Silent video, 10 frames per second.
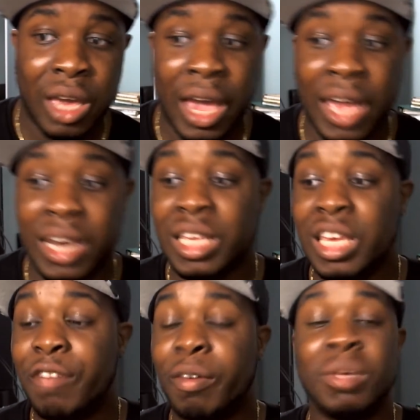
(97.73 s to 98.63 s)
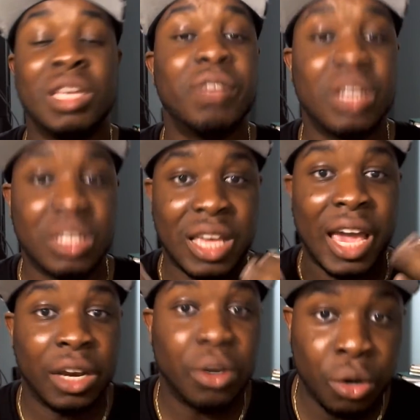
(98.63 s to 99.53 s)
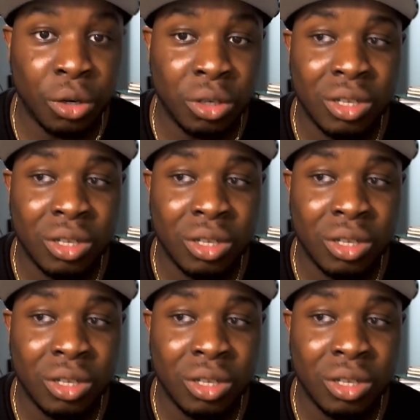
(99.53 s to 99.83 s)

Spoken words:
and if I'm even his editor,